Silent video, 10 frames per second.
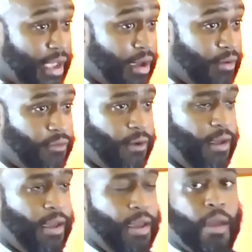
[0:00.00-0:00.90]
myself.
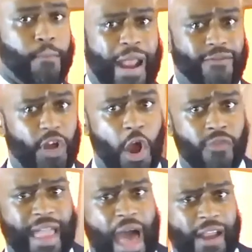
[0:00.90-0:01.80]
But
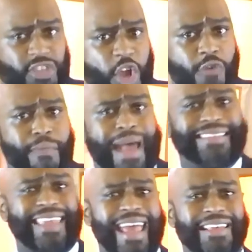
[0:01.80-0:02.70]
I've learned that God have
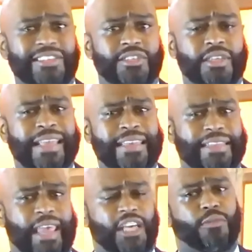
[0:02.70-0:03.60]
turned my
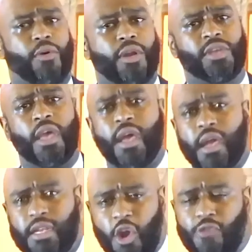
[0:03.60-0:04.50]
tests into
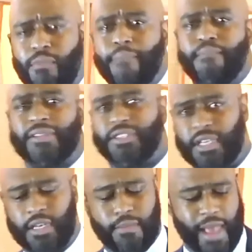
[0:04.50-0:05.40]
testimonies and turned my
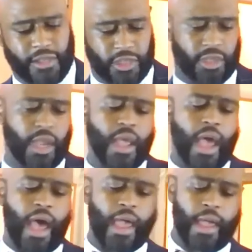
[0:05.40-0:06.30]
message into
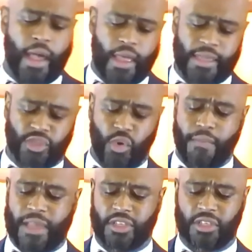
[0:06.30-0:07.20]
message. I uh,
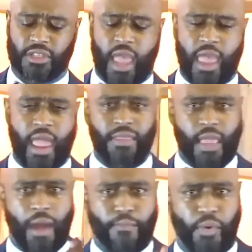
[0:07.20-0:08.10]
into a message,
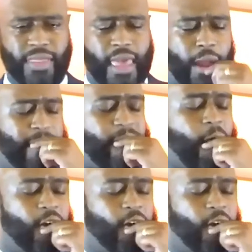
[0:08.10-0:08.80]
and, and, I bring that